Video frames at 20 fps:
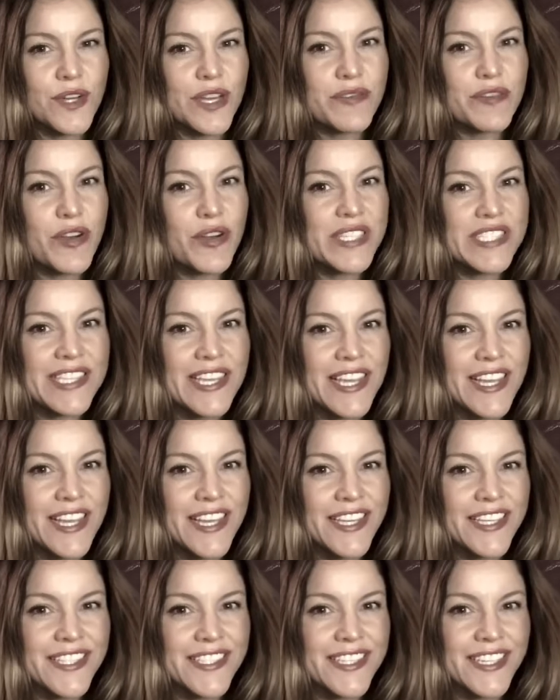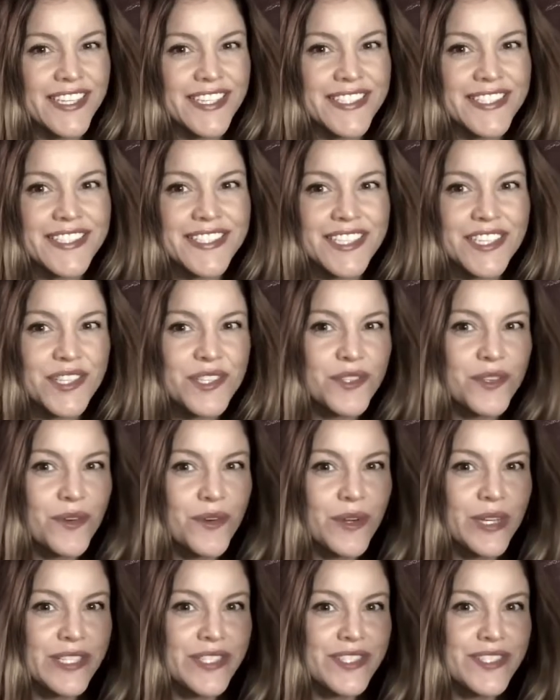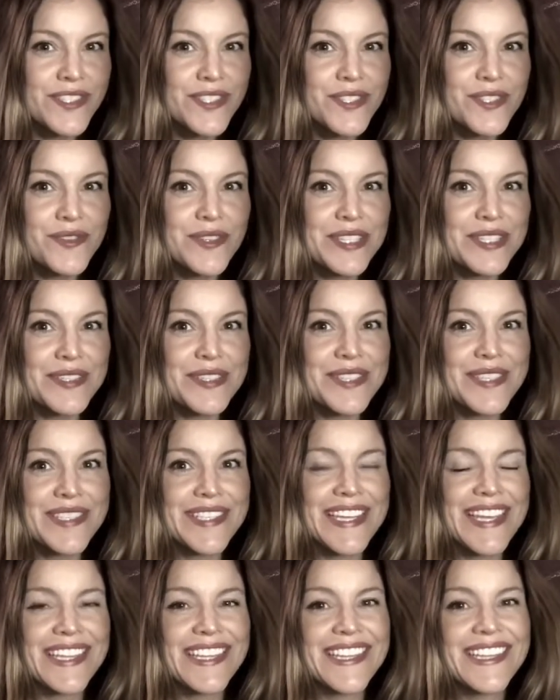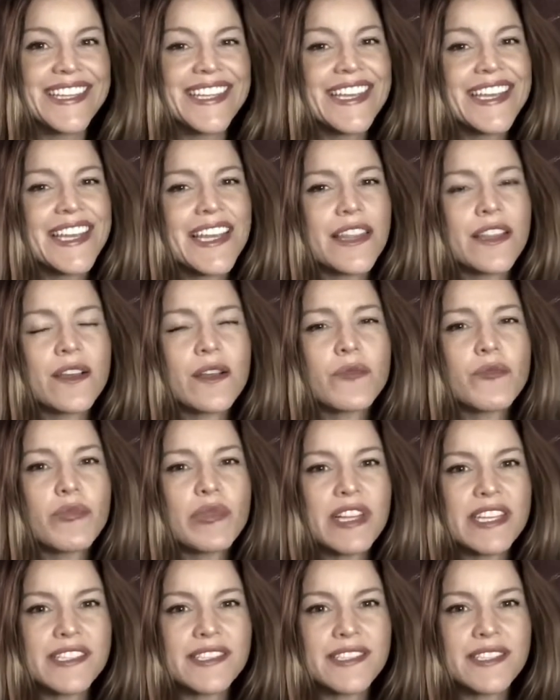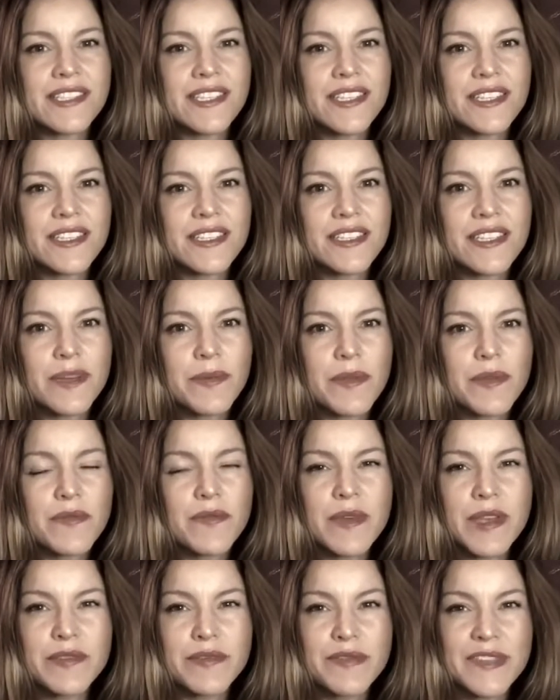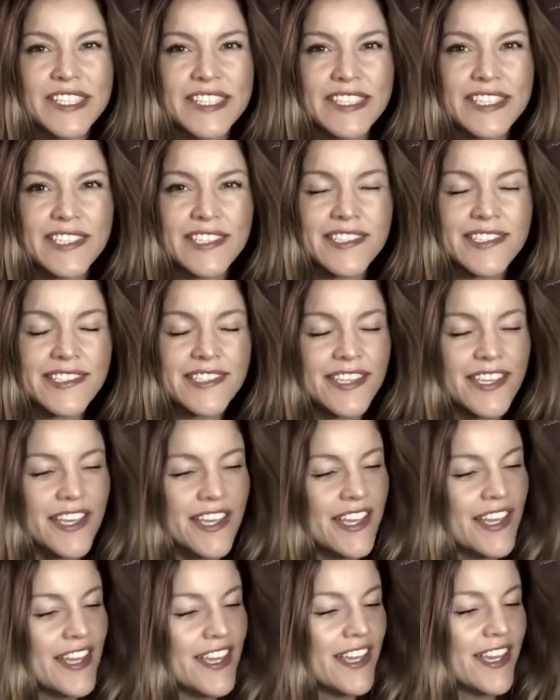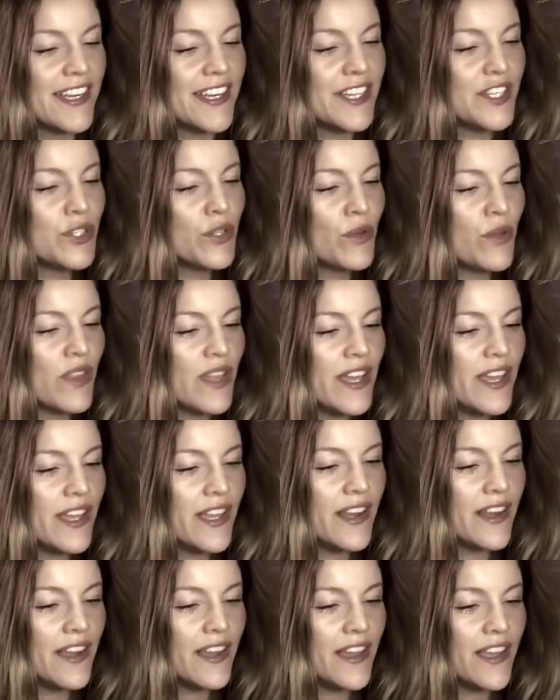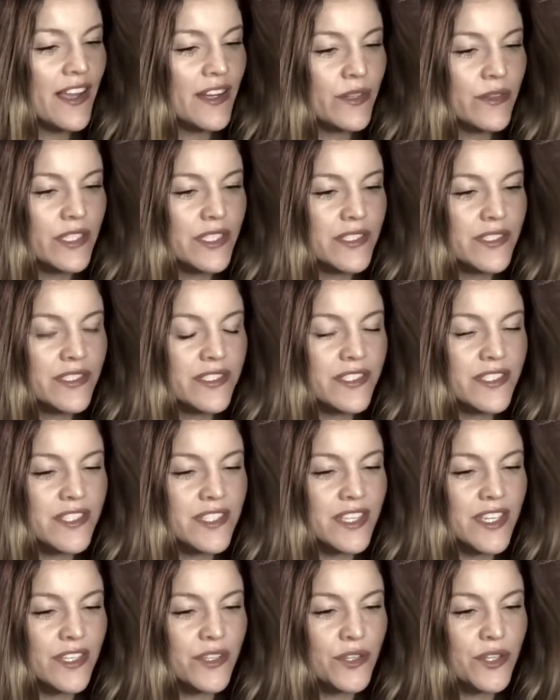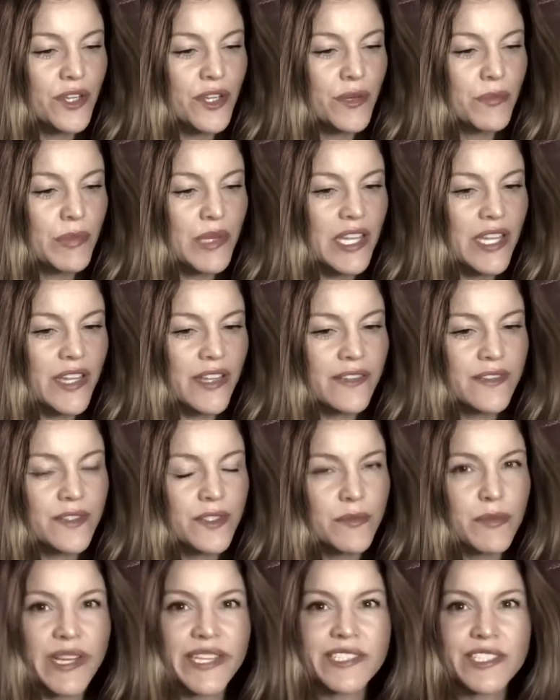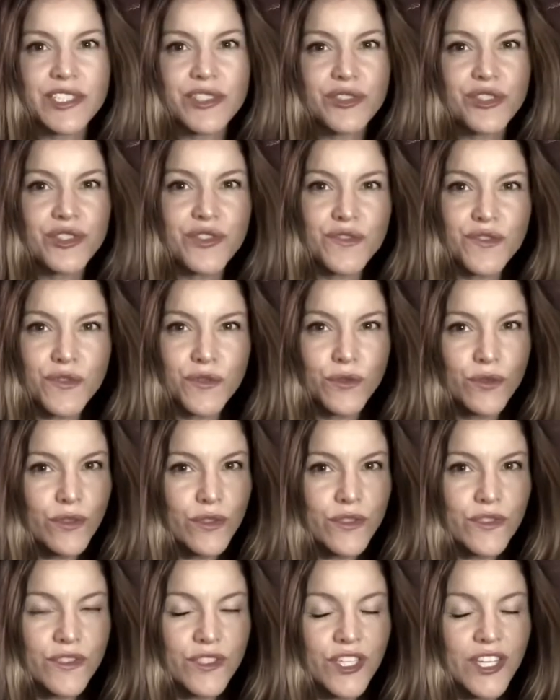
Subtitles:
always had existential questions to understand the complexity and depth of my feelings. And I knew that I had questions that could not be answered by teachers in schools